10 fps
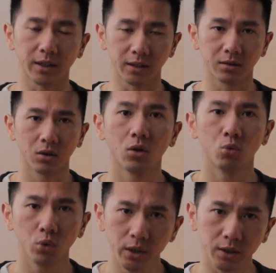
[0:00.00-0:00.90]
is
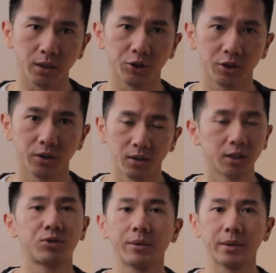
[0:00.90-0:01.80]
research
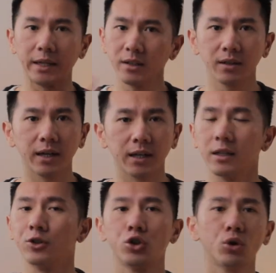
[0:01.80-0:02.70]
scrape the internet
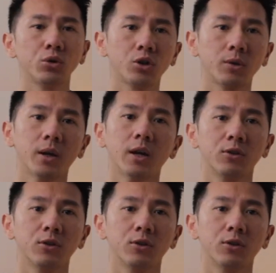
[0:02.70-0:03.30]
and YouTube